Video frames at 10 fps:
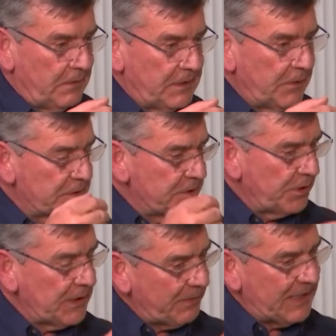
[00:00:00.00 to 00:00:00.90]
there was
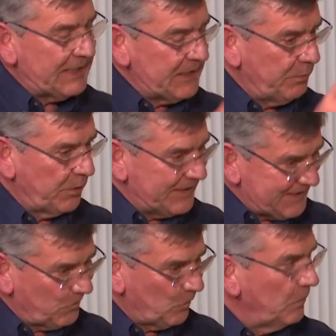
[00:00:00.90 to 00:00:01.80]
not a party
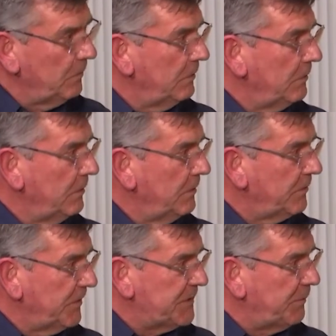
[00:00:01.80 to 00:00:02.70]
political
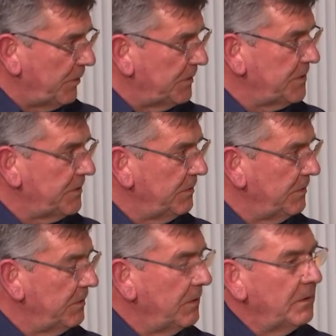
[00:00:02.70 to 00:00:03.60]
response.
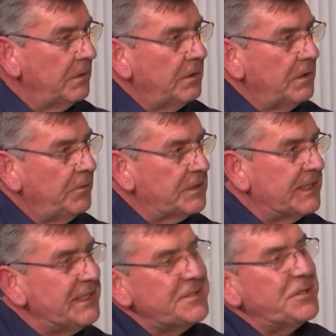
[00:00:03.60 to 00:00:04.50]
It was
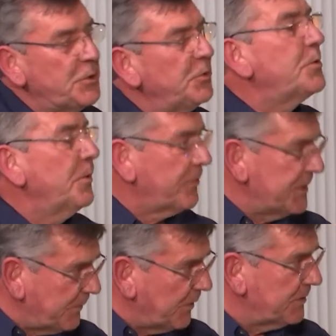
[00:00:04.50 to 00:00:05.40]
an institutional
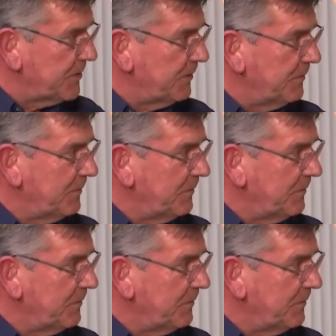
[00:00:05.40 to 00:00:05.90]
response.